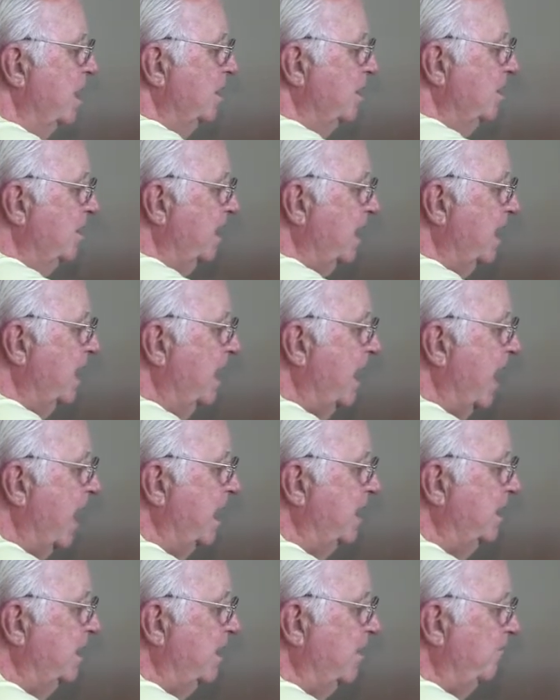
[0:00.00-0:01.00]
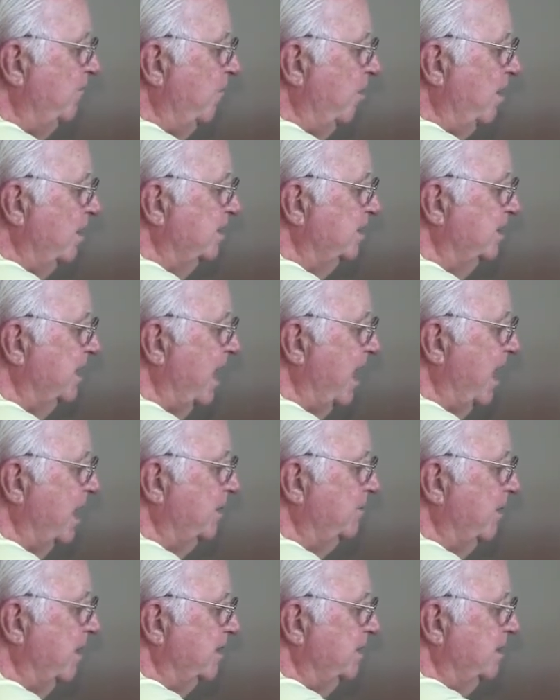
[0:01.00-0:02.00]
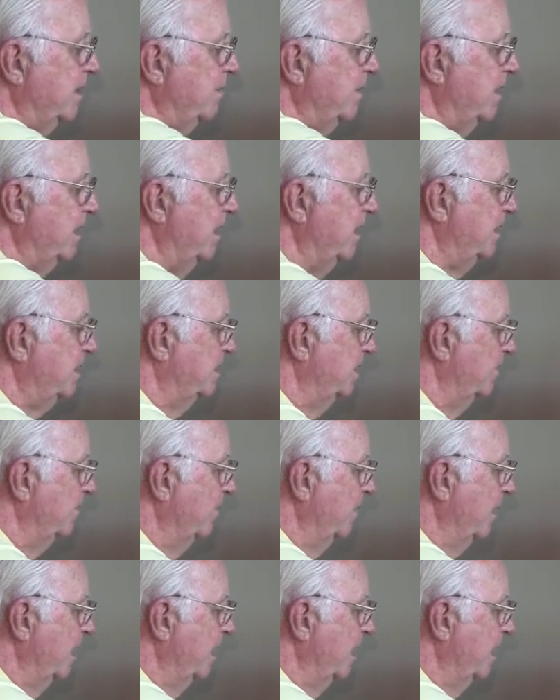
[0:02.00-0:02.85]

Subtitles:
You can get an idea for her size by some of these